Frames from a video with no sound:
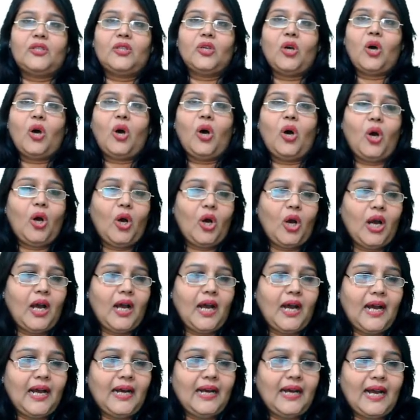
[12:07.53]
So
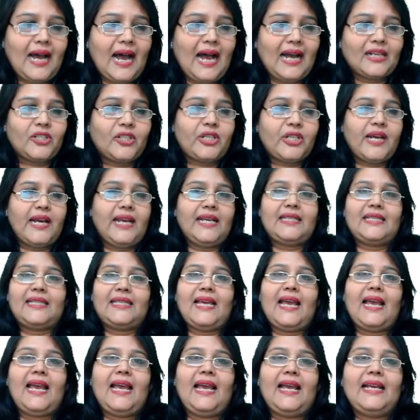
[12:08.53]
uh, Akshay
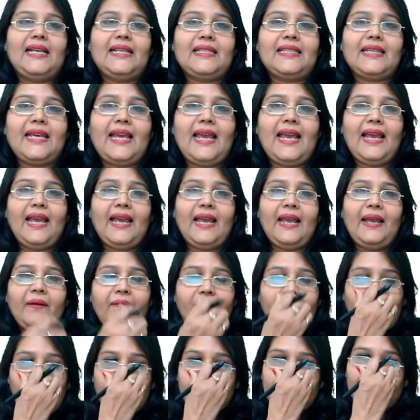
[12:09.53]
says
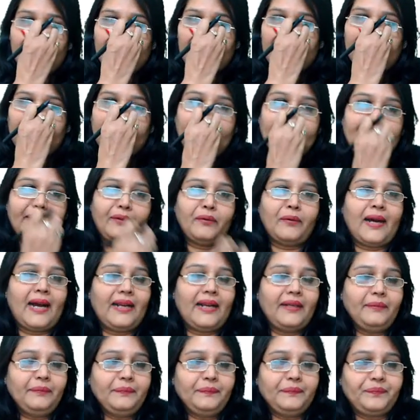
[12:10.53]
A for the third
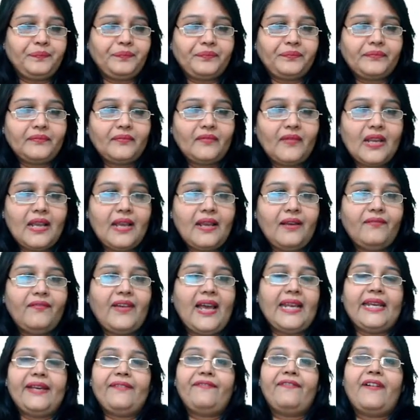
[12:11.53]
one.
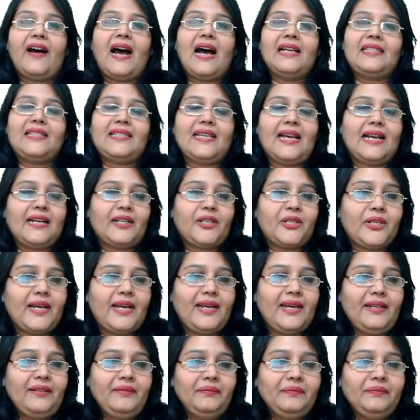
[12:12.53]
Very fast, Akshay.